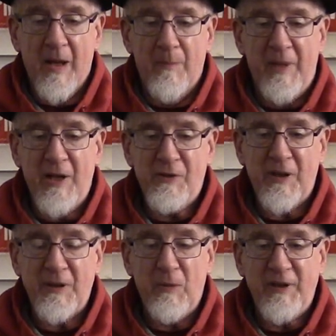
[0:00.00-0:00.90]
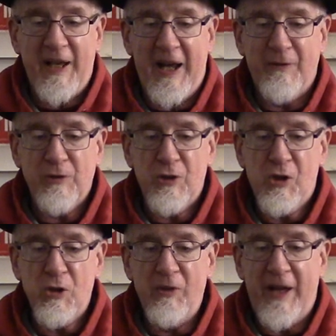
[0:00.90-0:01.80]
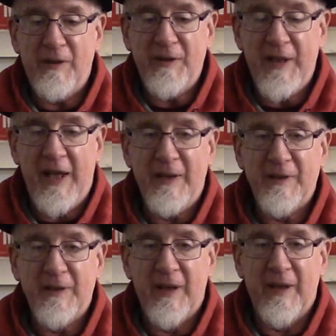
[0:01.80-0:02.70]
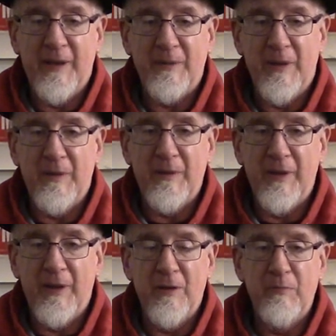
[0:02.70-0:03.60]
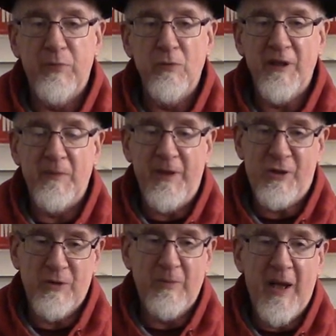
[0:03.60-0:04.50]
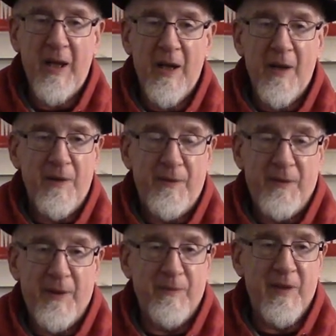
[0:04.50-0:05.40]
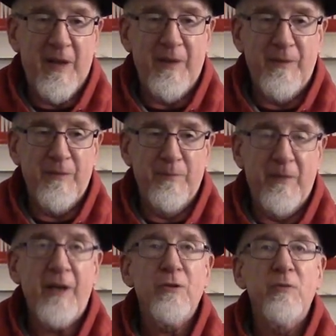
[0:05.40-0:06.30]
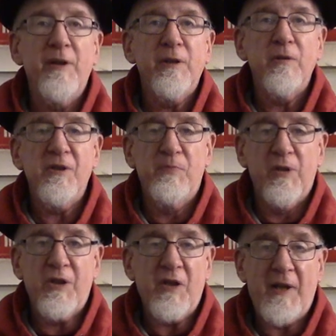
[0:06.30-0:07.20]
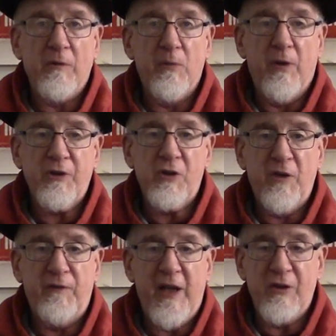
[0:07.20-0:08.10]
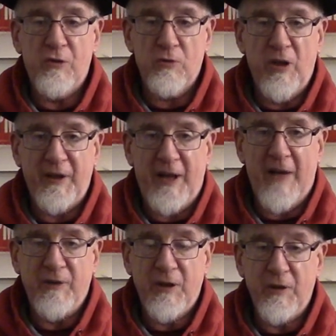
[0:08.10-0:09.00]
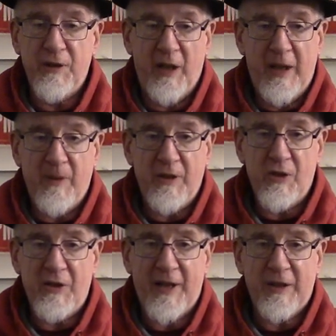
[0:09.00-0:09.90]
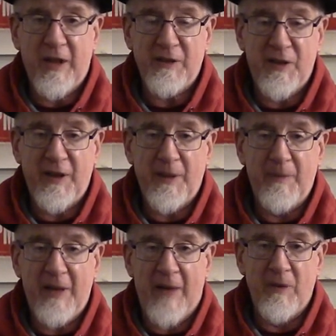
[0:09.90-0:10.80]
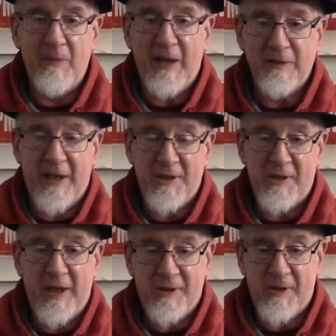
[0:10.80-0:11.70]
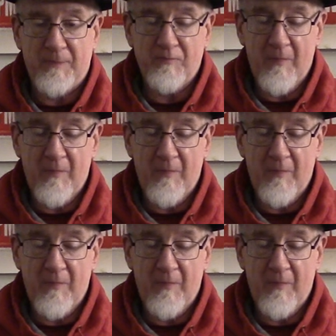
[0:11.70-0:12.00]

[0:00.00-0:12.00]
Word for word: basically when they had their shootout at the end, uh, you know, Boone and Mitchum, the, the Michael Winner in his book said they were both shit-faced drunk and having a good time, and they just had to cut the thing to have it make a lot of sense.